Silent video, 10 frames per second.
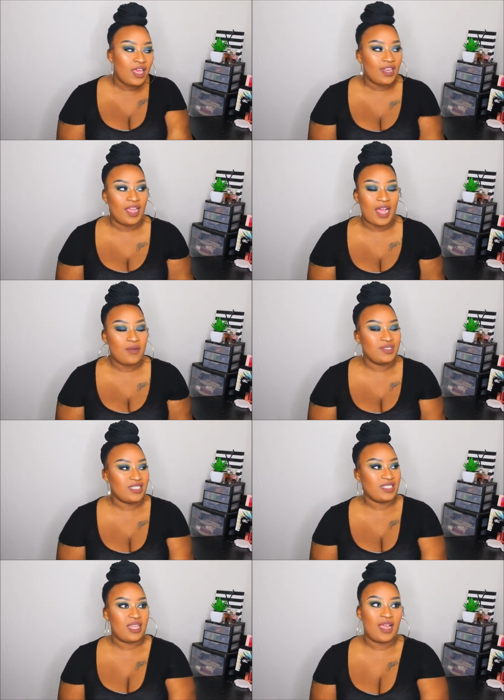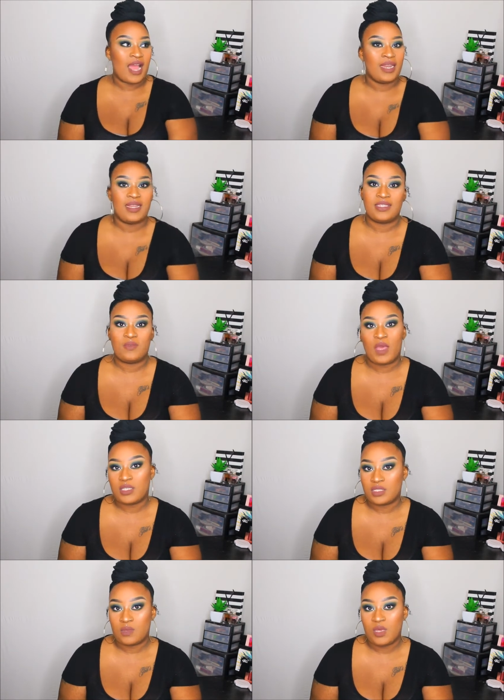like I was just like I didn't
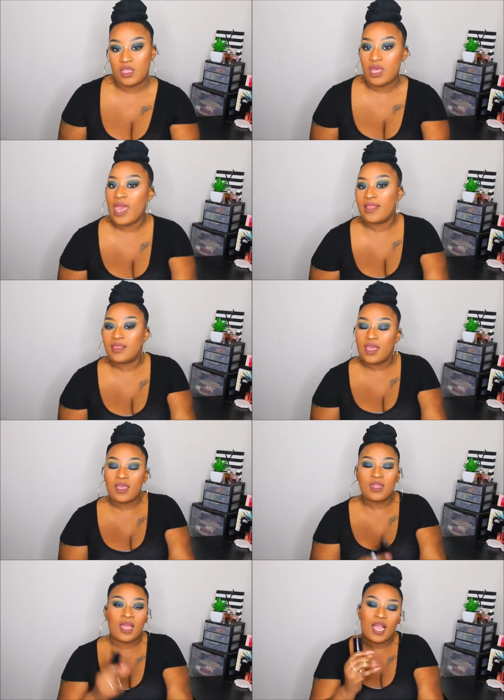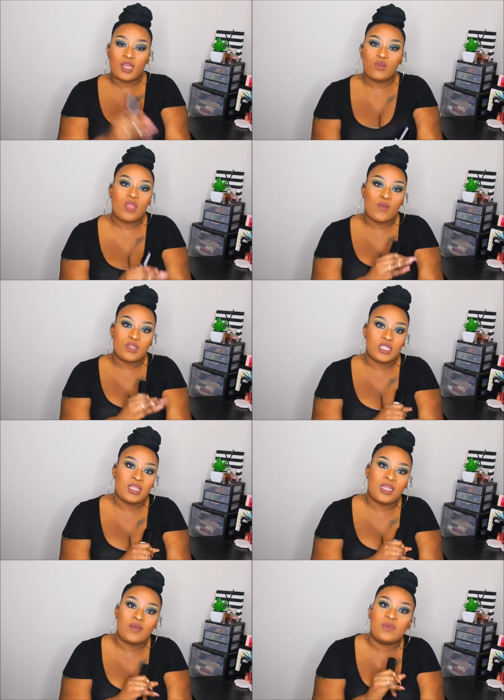expect it to be that thick like I knew they were
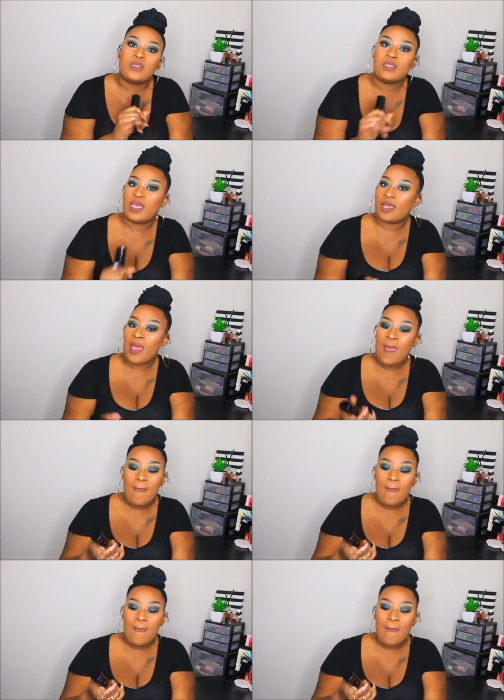saying that it was thick